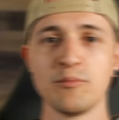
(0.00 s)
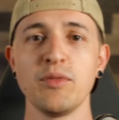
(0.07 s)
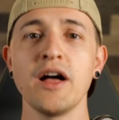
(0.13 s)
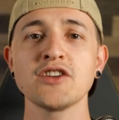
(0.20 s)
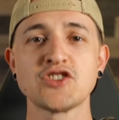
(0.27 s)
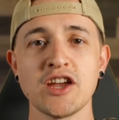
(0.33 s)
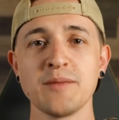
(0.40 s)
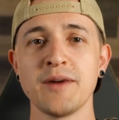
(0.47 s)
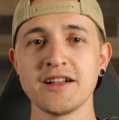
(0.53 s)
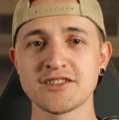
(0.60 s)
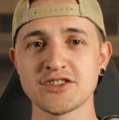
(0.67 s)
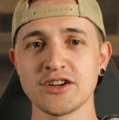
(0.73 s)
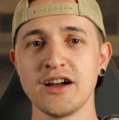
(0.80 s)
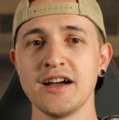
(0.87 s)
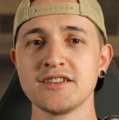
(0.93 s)
Blockchain
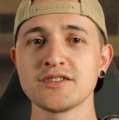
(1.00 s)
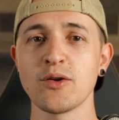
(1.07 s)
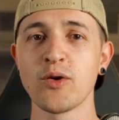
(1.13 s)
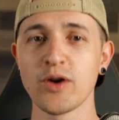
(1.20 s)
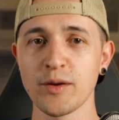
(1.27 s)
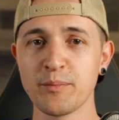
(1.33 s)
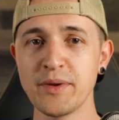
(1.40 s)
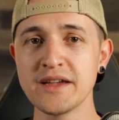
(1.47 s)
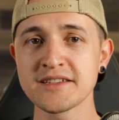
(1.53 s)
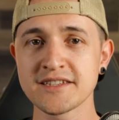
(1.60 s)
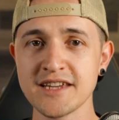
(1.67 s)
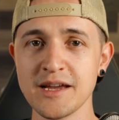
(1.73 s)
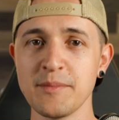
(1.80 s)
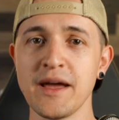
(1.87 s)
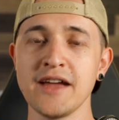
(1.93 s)
Monster Hunt, or
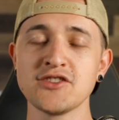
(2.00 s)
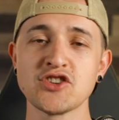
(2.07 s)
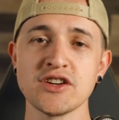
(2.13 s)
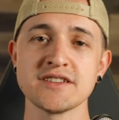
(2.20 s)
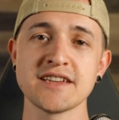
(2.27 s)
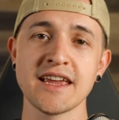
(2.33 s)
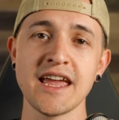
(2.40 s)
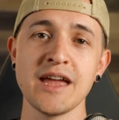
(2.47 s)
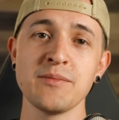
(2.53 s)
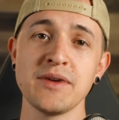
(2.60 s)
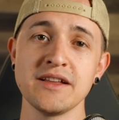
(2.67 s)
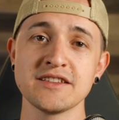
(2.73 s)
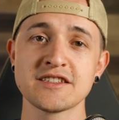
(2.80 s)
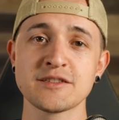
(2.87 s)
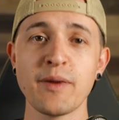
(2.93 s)
BCMH, is a game
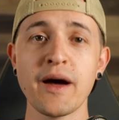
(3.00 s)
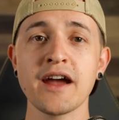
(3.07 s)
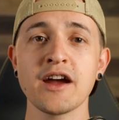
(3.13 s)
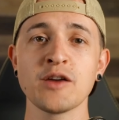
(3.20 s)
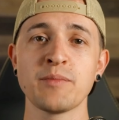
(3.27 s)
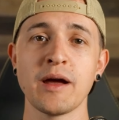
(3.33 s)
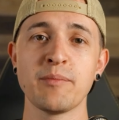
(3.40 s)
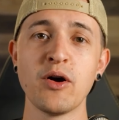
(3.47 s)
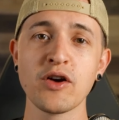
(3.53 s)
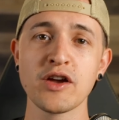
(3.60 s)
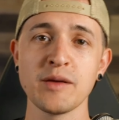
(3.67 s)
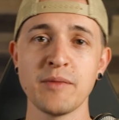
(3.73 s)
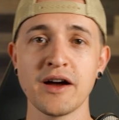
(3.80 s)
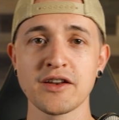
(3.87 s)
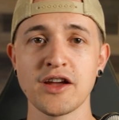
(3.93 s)
inspired by
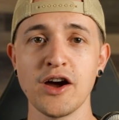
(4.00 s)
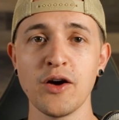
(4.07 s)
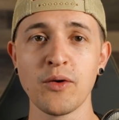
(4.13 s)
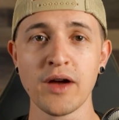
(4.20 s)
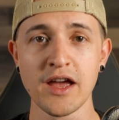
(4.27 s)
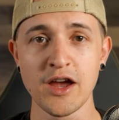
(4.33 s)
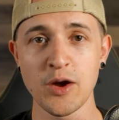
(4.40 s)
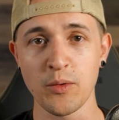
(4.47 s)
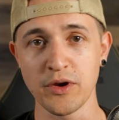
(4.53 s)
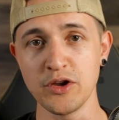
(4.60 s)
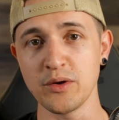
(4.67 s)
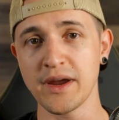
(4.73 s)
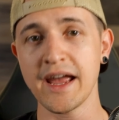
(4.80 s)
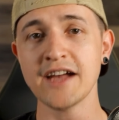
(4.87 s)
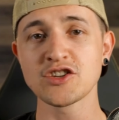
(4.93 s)
Pokemon Go where
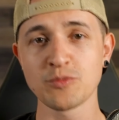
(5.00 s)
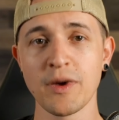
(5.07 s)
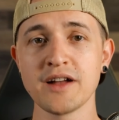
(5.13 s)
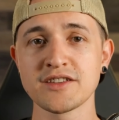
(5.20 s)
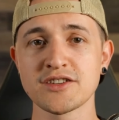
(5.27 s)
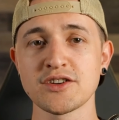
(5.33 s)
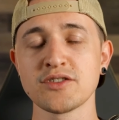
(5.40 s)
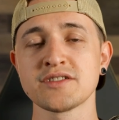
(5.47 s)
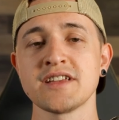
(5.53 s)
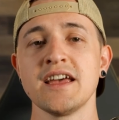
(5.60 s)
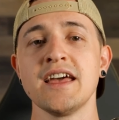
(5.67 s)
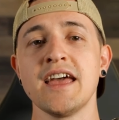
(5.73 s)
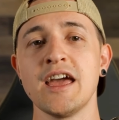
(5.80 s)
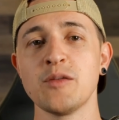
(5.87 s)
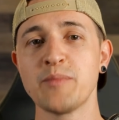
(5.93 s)
you catch monsters
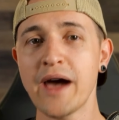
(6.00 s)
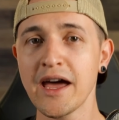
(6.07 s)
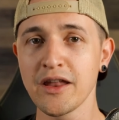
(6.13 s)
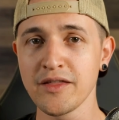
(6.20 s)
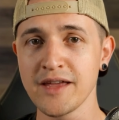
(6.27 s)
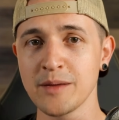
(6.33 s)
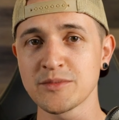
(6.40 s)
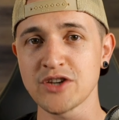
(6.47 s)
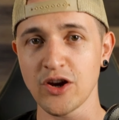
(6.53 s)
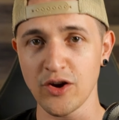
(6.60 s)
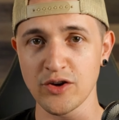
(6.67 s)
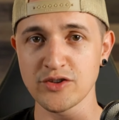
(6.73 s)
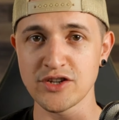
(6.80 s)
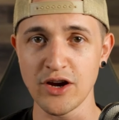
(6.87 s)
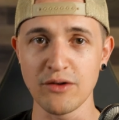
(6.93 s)
and battle them to
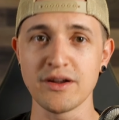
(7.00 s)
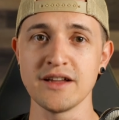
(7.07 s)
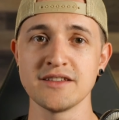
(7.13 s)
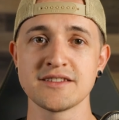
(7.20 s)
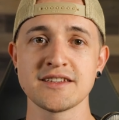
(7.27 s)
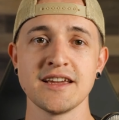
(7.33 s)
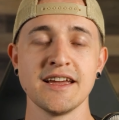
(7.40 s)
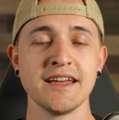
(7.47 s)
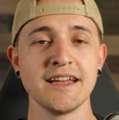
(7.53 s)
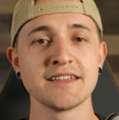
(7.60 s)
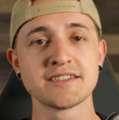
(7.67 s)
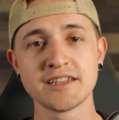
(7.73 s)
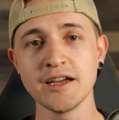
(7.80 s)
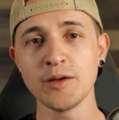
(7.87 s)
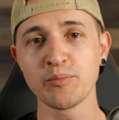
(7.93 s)
earn tokens. It's
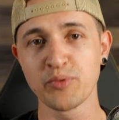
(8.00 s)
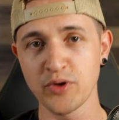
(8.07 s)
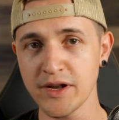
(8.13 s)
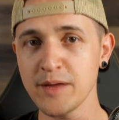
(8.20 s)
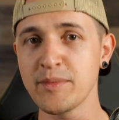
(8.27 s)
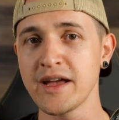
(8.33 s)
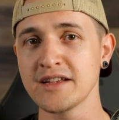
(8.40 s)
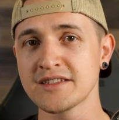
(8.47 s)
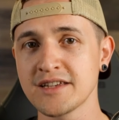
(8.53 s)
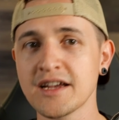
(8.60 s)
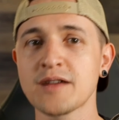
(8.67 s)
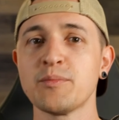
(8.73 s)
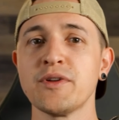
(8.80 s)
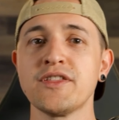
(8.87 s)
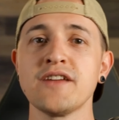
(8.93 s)
still pretty
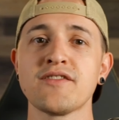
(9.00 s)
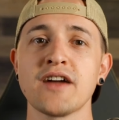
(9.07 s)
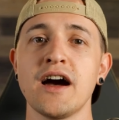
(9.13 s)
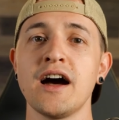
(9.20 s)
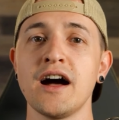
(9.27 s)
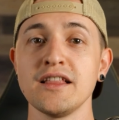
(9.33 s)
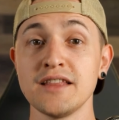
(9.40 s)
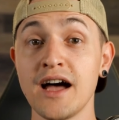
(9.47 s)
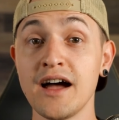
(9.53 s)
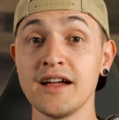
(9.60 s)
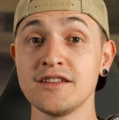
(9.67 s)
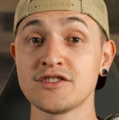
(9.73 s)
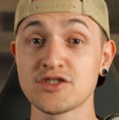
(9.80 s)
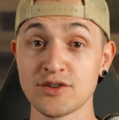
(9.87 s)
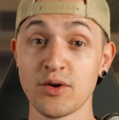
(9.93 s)
basic, but they've got a lot
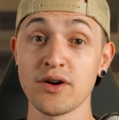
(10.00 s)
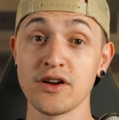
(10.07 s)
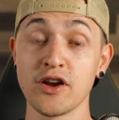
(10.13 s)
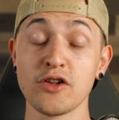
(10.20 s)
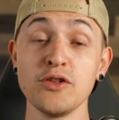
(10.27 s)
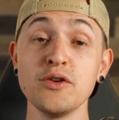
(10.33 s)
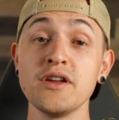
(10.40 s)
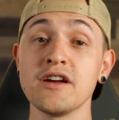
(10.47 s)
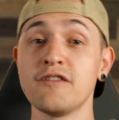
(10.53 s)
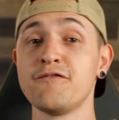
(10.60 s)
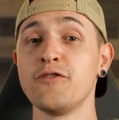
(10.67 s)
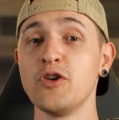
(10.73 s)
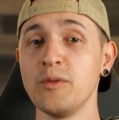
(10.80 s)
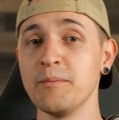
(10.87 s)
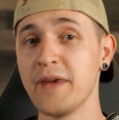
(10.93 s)
in store, including a
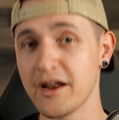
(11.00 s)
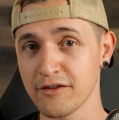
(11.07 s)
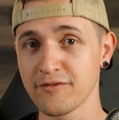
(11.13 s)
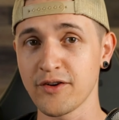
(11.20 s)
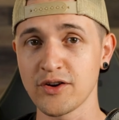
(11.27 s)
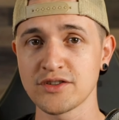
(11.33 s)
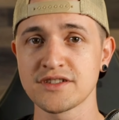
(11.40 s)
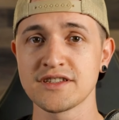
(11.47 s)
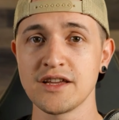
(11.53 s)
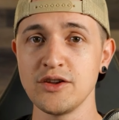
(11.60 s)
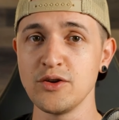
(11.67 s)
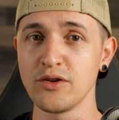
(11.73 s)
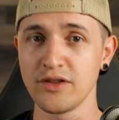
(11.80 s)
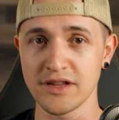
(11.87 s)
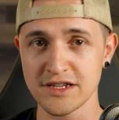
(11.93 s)
full metaverse that
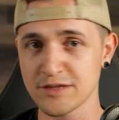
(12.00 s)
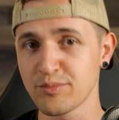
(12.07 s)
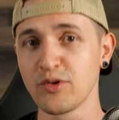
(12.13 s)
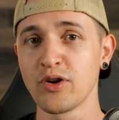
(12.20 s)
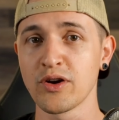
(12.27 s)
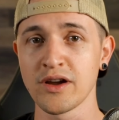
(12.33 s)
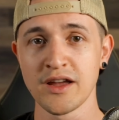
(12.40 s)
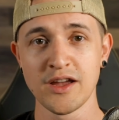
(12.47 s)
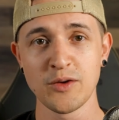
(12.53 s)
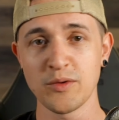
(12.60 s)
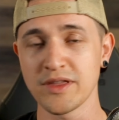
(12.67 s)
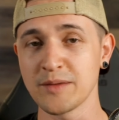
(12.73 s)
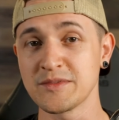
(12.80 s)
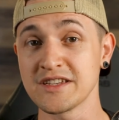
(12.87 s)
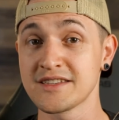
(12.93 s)
you'll explore
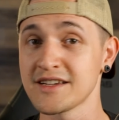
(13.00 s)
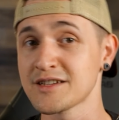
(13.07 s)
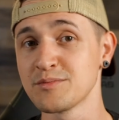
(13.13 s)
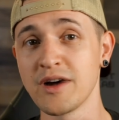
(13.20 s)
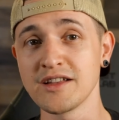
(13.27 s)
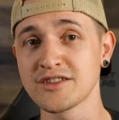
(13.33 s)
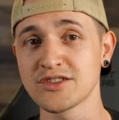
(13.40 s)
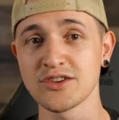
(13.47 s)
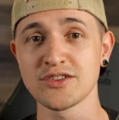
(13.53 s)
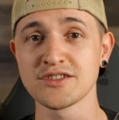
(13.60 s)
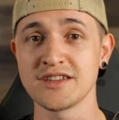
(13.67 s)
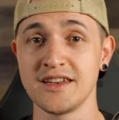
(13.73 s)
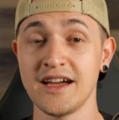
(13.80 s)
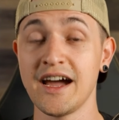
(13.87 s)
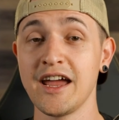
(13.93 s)
with up to six monsters
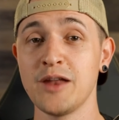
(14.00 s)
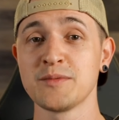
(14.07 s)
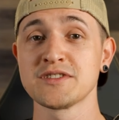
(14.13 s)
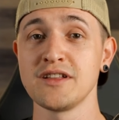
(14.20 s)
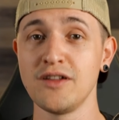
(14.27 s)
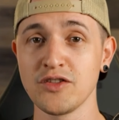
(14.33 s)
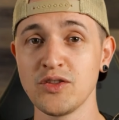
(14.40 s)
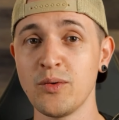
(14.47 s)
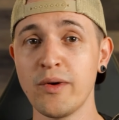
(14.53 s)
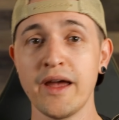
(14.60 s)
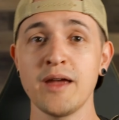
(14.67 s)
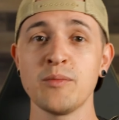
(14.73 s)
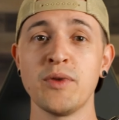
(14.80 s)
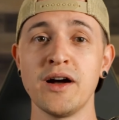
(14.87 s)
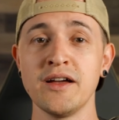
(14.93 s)
and items along the
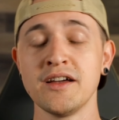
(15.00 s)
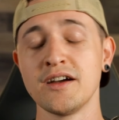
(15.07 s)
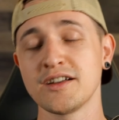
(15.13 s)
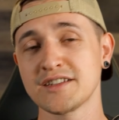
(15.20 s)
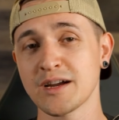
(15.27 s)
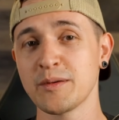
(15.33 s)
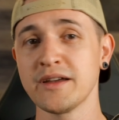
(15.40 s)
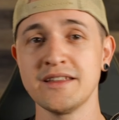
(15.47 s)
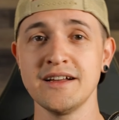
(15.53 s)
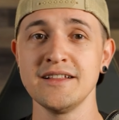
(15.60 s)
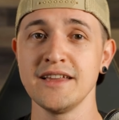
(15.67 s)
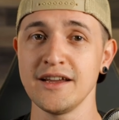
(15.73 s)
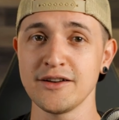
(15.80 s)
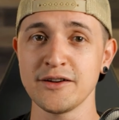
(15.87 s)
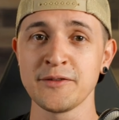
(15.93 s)
way, but we'll talk about that
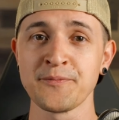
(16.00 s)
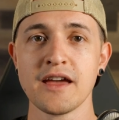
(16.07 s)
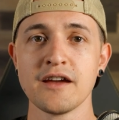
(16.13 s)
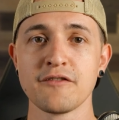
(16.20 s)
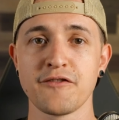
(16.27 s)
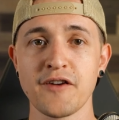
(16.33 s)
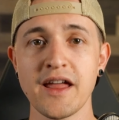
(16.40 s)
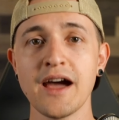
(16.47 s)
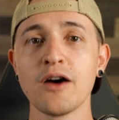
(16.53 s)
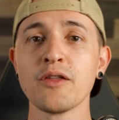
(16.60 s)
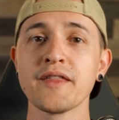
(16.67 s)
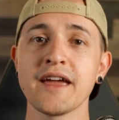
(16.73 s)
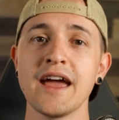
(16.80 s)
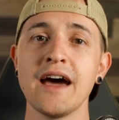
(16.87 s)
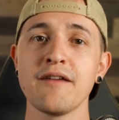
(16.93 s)
later. For now,
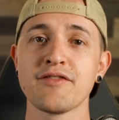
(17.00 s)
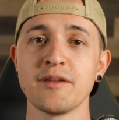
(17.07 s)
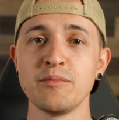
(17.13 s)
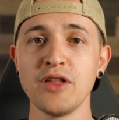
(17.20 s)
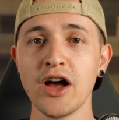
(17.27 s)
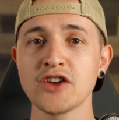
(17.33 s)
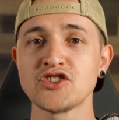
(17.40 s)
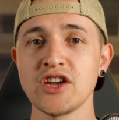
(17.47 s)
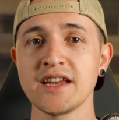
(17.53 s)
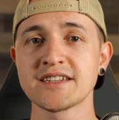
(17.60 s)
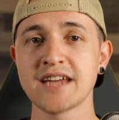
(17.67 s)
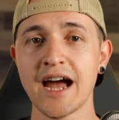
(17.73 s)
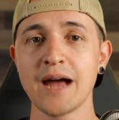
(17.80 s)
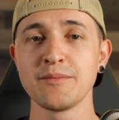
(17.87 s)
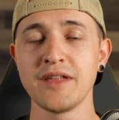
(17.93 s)
they have the blockchain
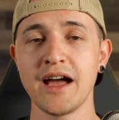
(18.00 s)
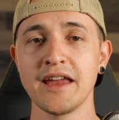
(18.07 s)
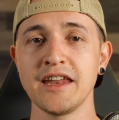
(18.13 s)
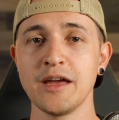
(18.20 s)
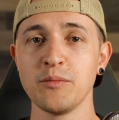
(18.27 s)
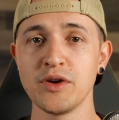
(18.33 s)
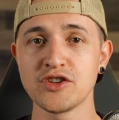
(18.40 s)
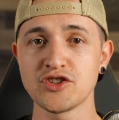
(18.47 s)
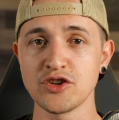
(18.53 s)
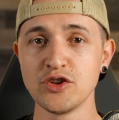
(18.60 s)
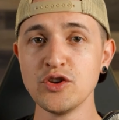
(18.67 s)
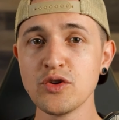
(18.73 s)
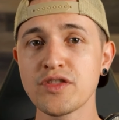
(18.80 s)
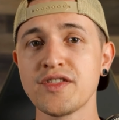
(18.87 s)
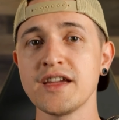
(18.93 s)
timeline in which
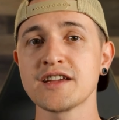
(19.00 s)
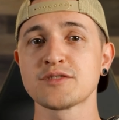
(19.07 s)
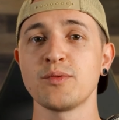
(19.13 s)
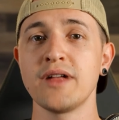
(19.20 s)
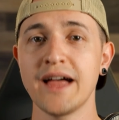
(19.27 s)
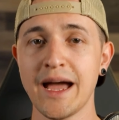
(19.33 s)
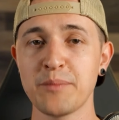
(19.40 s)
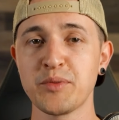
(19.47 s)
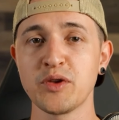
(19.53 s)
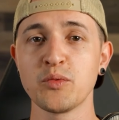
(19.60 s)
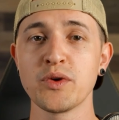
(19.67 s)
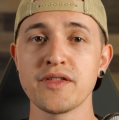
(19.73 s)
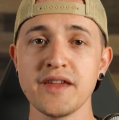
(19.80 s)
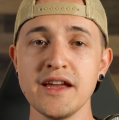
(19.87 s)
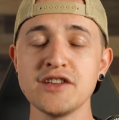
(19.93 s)
new things will happen
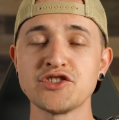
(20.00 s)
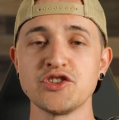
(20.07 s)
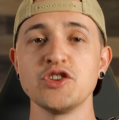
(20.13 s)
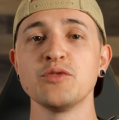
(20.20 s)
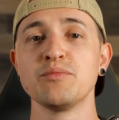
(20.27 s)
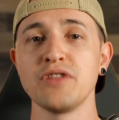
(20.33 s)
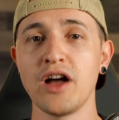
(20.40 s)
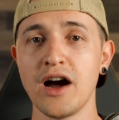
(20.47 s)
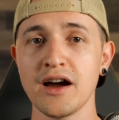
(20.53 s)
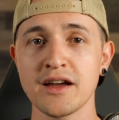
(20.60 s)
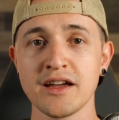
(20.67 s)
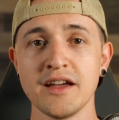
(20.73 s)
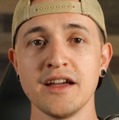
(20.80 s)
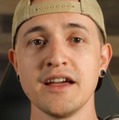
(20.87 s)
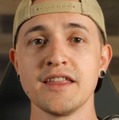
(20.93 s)
with each new block.